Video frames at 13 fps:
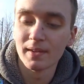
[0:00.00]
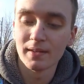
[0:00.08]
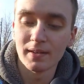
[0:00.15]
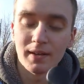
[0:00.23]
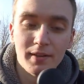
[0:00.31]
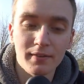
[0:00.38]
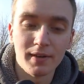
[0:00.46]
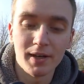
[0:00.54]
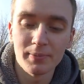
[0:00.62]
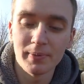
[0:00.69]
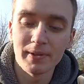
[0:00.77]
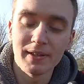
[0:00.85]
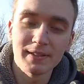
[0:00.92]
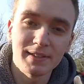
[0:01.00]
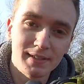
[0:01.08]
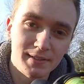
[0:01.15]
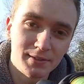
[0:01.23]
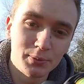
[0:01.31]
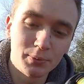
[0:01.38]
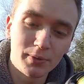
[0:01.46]
The rod's pretty nice, it has
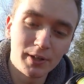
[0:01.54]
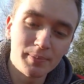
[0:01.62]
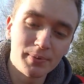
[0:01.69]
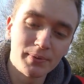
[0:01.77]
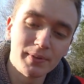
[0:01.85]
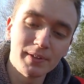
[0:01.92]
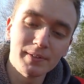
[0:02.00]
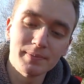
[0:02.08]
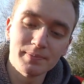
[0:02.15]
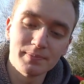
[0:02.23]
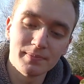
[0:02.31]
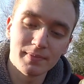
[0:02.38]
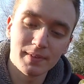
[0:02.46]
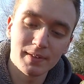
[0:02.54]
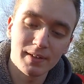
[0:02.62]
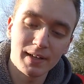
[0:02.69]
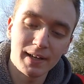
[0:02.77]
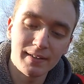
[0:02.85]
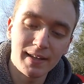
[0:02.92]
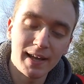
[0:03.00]
these cool grips on it.
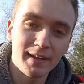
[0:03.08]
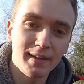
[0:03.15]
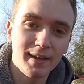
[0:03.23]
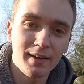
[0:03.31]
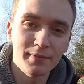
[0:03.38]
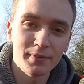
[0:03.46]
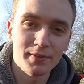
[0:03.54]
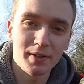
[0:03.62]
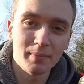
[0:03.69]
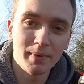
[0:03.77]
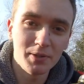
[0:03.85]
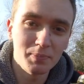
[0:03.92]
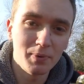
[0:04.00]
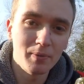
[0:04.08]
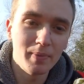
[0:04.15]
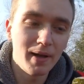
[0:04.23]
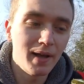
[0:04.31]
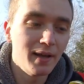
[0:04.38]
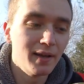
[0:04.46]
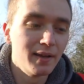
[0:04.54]
kind of tacky, kind of feels like a baseball
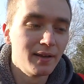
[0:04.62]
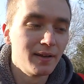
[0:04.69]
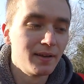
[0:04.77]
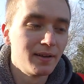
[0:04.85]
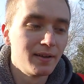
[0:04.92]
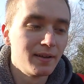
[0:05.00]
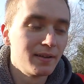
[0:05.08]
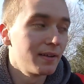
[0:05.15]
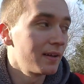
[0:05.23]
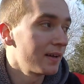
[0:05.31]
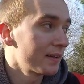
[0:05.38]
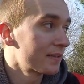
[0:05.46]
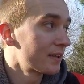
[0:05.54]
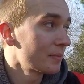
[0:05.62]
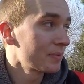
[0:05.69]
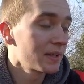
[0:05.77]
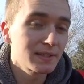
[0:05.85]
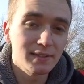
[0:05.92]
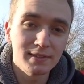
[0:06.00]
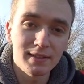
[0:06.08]
bat. The tip's
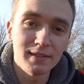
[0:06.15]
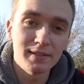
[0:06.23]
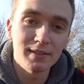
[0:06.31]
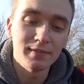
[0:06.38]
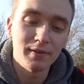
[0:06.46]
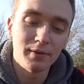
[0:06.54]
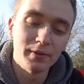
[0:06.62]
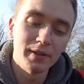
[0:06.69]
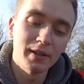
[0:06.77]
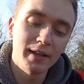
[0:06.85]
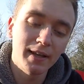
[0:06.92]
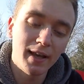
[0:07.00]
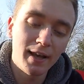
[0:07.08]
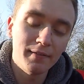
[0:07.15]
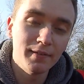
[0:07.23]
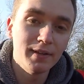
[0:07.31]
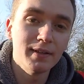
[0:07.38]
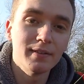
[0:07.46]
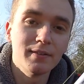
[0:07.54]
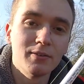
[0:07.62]
nice and sensitive. I really like having
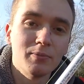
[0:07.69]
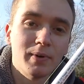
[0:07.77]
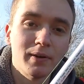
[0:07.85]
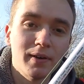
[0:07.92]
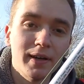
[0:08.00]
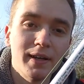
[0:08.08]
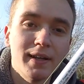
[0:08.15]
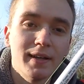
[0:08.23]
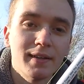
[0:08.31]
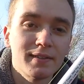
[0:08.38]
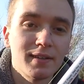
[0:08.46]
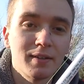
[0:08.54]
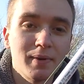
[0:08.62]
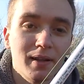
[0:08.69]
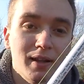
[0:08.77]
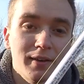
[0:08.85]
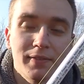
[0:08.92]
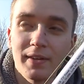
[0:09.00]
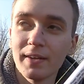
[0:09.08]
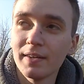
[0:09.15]
it on my right hand instead of my
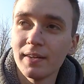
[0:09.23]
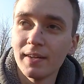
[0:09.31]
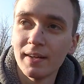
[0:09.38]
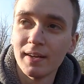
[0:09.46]
left hand.